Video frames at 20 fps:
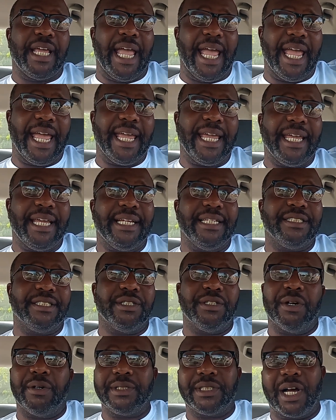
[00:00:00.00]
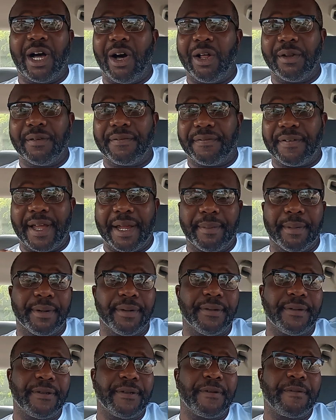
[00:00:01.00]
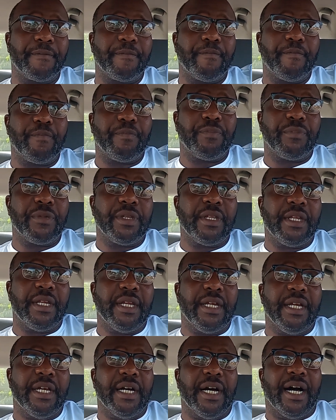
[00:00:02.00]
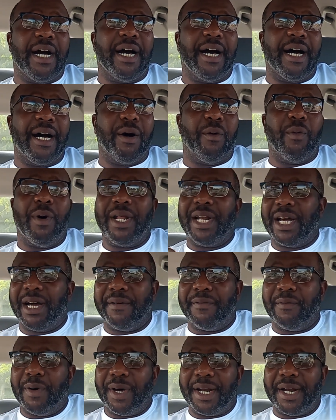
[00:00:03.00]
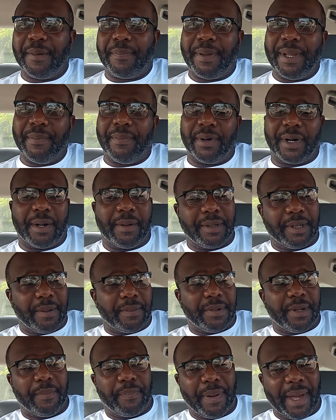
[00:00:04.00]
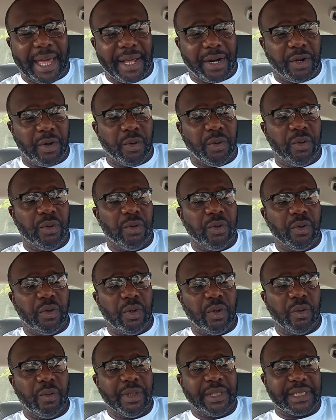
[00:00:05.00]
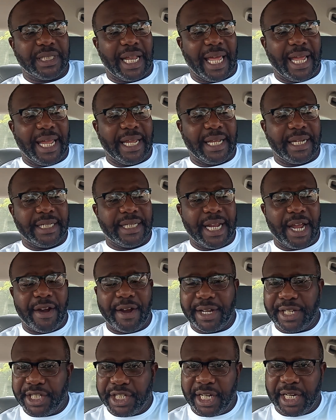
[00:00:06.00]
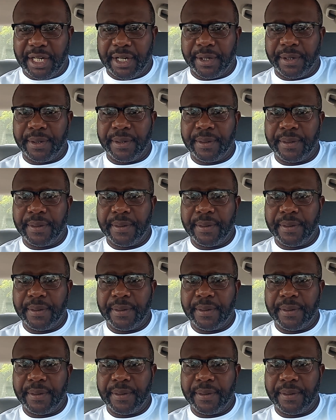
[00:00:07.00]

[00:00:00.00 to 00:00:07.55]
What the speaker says: A's, he's a Hall of Famer. One of the people, the panel was like Derek Jeter,